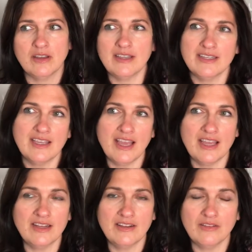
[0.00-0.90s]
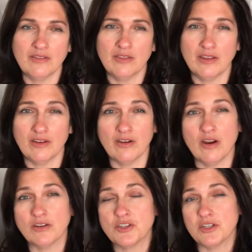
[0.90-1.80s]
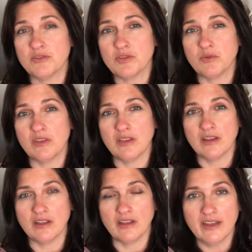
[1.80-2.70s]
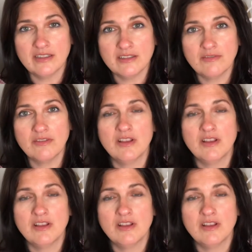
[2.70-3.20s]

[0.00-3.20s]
and again, there are shifts within the collective.